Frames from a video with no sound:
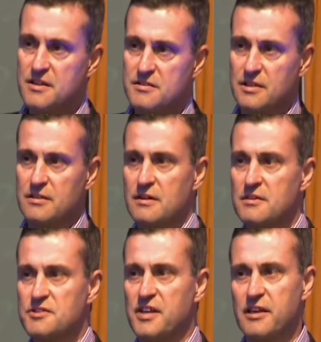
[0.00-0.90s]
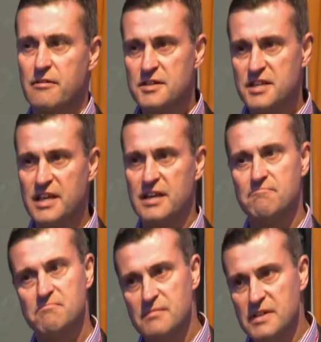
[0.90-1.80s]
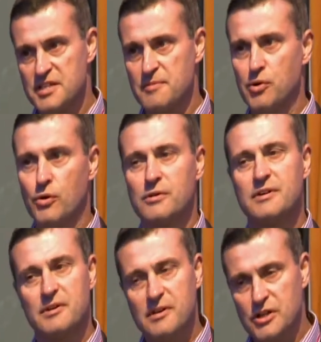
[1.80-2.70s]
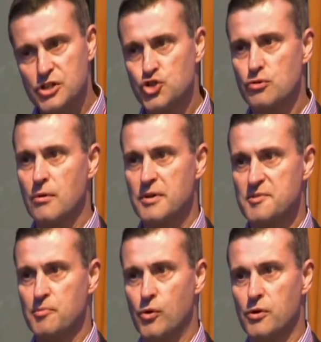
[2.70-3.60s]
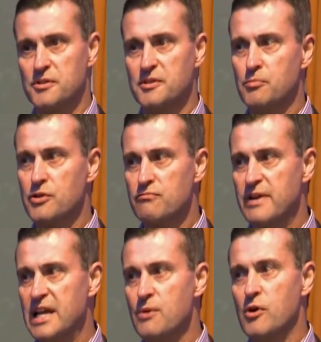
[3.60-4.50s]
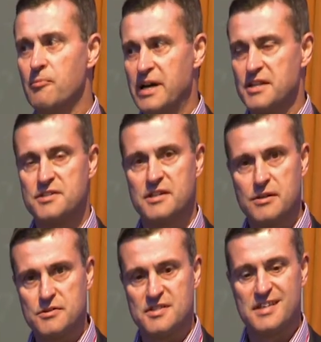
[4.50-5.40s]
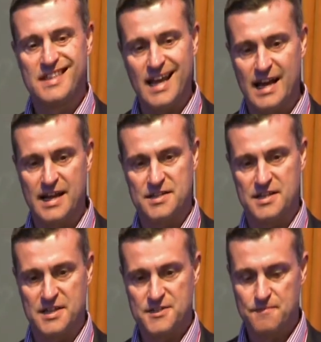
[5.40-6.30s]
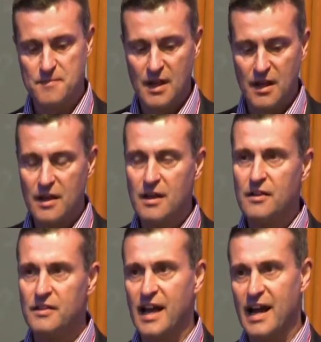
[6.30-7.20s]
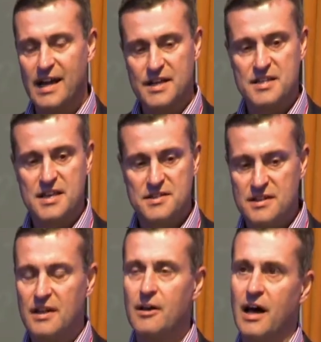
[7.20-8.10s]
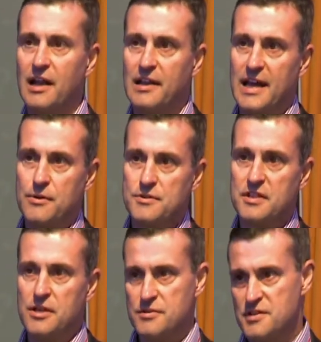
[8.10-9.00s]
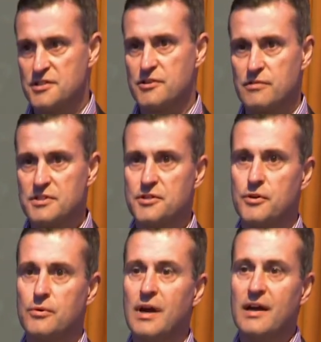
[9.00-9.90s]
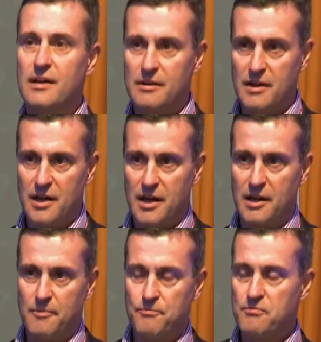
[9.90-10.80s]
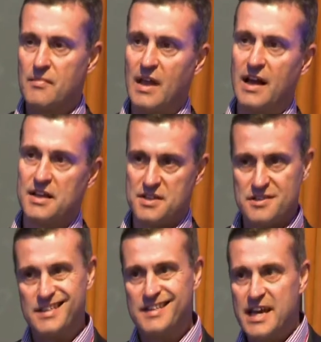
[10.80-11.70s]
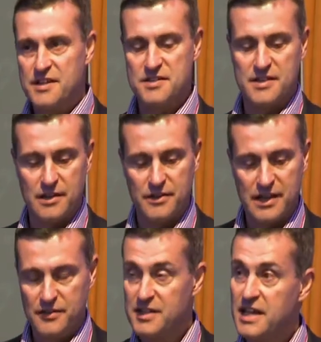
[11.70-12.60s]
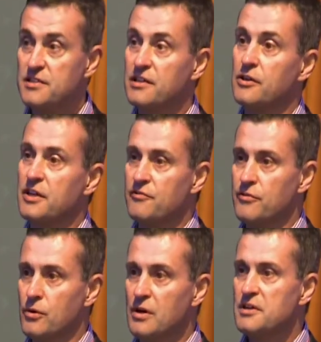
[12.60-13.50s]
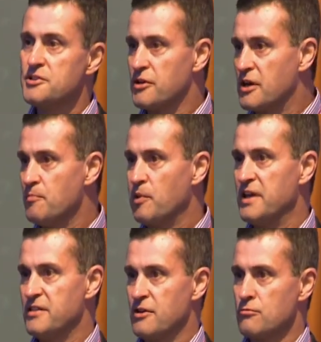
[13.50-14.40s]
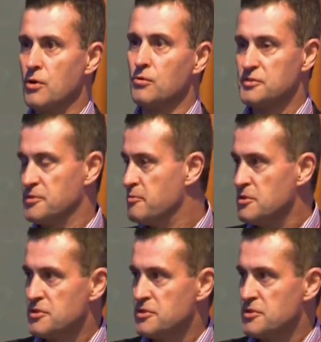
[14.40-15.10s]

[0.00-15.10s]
is that security is important, control is important, but really what matters to users is the access. The access allows the users to access the data they're looking for to complete their roles,